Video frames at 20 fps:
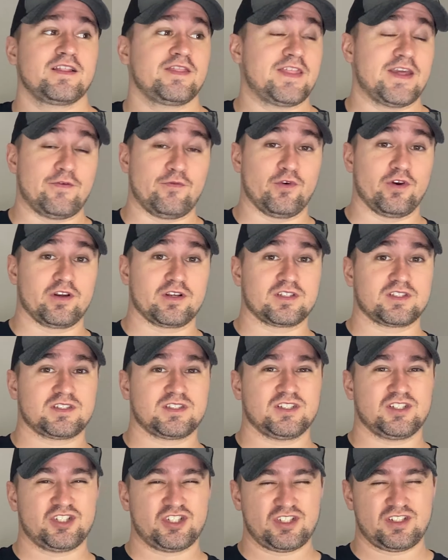that works
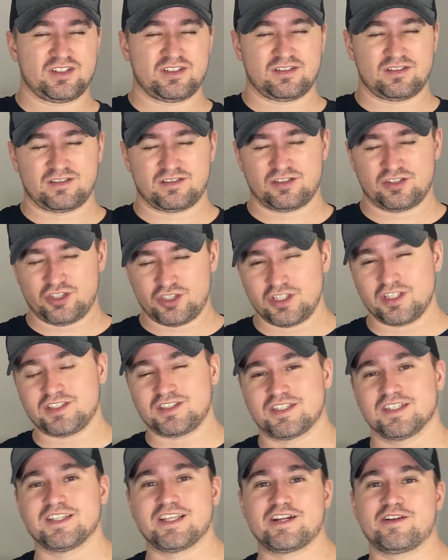
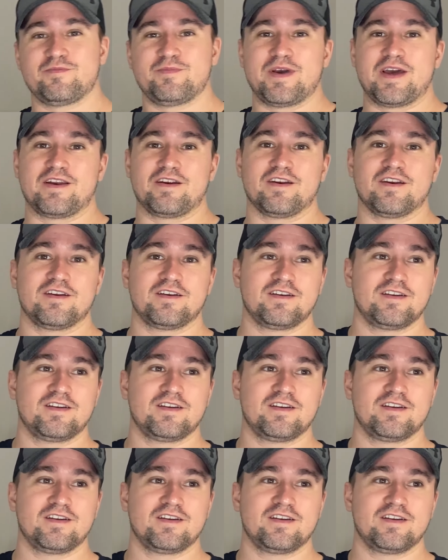just a little better.